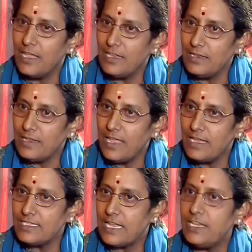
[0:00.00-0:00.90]
in
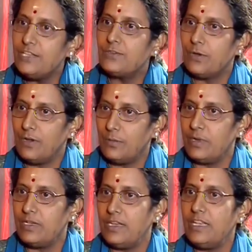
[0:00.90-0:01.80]
case any
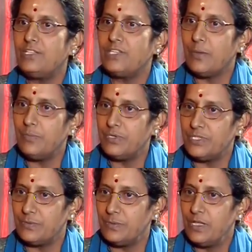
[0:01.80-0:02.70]
tournament, any
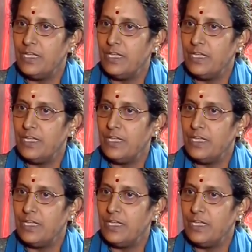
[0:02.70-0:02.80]
championship,